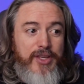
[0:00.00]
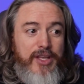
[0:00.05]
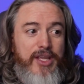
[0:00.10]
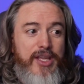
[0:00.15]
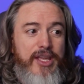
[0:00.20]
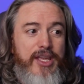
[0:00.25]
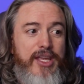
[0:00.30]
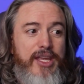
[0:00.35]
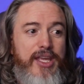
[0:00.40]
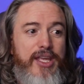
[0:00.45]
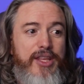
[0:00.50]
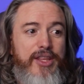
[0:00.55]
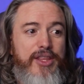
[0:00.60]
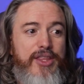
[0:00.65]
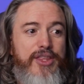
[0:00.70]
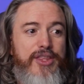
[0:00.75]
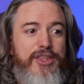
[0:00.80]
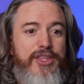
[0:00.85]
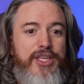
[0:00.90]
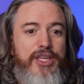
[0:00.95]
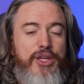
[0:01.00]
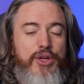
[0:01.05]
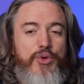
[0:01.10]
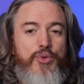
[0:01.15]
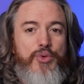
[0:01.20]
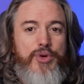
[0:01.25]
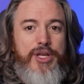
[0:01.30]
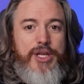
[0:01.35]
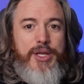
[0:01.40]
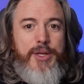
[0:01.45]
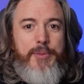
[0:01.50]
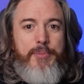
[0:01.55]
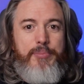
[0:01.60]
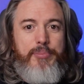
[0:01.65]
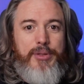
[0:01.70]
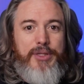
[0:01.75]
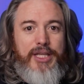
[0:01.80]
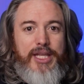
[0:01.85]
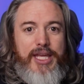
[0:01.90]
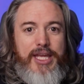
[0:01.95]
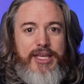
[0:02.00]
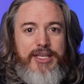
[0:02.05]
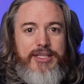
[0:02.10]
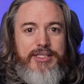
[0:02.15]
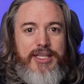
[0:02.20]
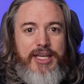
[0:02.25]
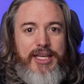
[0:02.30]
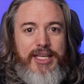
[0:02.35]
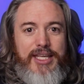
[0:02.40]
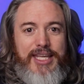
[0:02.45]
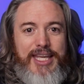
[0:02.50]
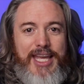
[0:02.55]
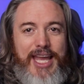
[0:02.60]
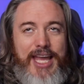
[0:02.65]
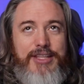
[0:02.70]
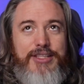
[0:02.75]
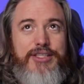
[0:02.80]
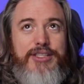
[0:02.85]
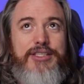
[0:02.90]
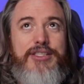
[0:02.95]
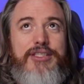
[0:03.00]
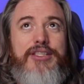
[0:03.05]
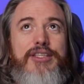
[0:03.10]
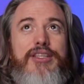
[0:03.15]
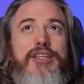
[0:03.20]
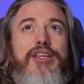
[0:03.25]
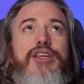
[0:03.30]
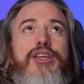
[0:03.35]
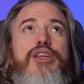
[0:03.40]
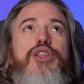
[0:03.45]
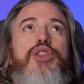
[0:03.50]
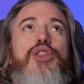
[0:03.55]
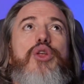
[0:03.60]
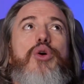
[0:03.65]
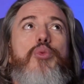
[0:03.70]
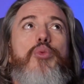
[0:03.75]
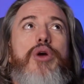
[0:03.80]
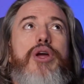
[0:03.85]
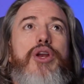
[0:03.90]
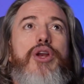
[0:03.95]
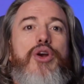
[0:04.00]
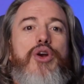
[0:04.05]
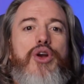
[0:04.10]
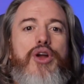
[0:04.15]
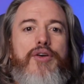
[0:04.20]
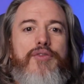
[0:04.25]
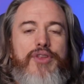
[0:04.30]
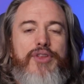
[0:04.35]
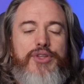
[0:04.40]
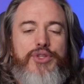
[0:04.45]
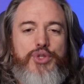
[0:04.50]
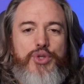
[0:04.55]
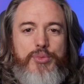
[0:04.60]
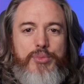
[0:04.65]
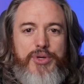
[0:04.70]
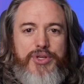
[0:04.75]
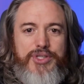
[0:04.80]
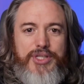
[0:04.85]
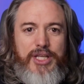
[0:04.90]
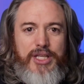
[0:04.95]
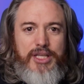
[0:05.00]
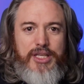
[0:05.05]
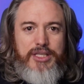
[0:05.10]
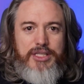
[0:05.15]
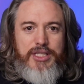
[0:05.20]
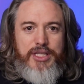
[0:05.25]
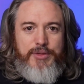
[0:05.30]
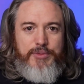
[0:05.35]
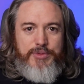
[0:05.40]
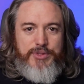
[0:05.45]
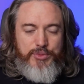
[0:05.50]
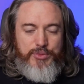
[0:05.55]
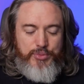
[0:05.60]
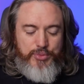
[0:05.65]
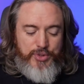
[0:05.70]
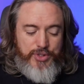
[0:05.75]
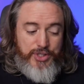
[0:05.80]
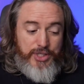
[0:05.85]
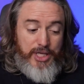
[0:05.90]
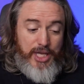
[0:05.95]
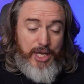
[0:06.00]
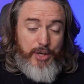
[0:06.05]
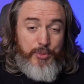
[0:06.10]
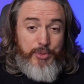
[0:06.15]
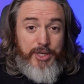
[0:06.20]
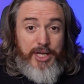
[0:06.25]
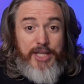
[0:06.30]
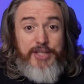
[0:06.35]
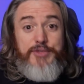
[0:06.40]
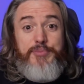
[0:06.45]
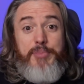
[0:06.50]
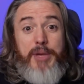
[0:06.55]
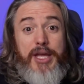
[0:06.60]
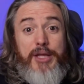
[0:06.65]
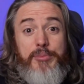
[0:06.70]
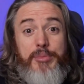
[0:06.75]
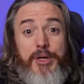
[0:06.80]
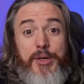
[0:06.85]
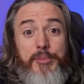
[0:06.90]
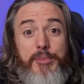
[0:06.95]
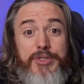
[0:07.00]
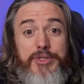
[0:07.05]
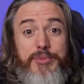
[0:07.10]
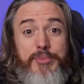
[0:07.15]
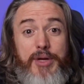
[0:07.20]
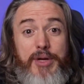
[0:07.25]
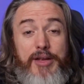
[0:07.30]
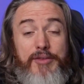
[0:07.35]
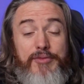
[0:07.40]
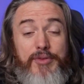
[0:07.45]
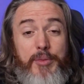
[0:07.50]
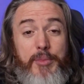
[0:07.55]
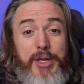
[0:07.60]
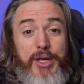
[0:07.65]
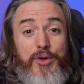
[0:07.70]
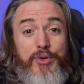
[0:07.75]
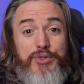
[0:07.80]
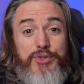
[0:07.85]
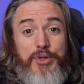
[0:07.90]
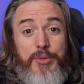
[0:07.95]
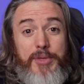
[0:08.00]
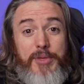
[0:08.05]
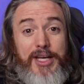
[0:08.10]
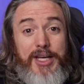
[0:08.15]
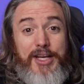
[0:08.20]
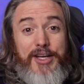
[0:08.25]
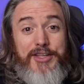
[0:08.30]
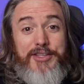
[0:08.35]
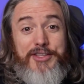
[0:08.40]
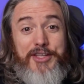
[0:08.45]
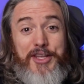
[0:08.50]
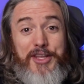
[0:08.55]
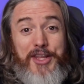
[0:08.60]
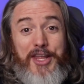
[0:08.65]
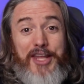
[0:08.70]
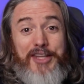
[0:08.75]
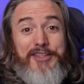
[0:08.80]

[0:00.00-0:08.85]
in theory, plays against the winner of the two Brazilian teams, which again, we got spanked by Flamengo. So I'm not going to say that